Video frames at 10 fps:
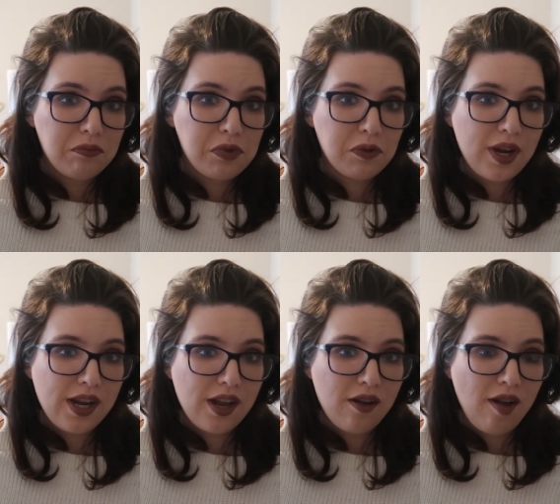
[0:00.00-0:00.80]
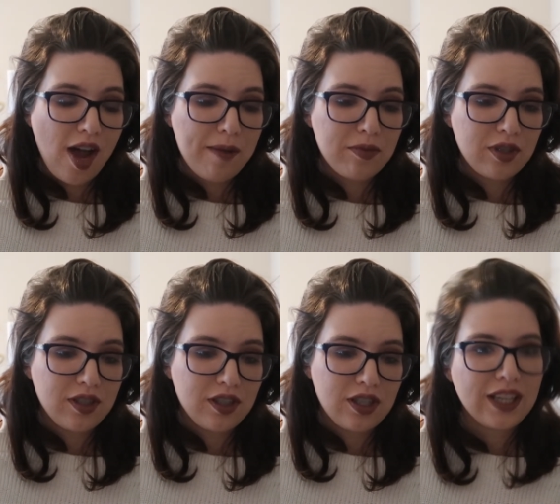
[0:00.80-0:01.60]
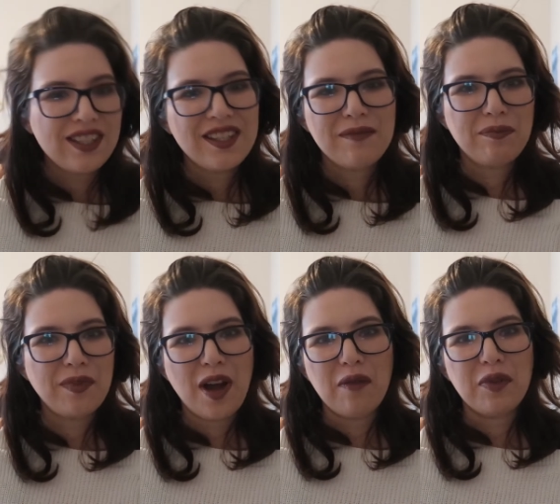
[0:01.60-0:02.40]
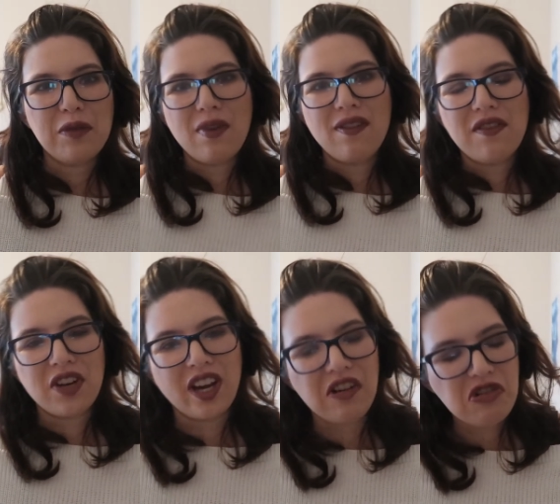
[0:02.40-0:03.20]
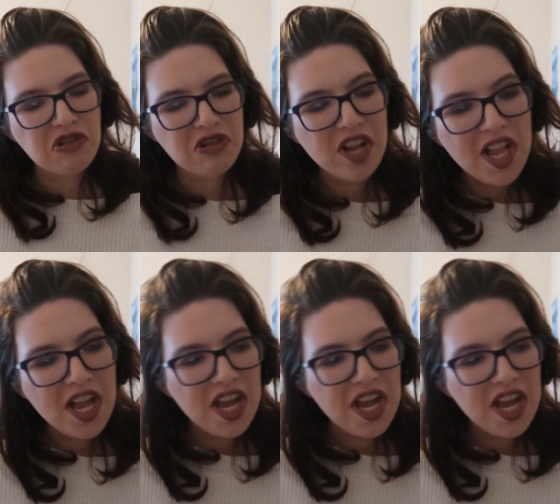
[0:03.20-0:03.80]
But right now, Tessa's not really my favorite character,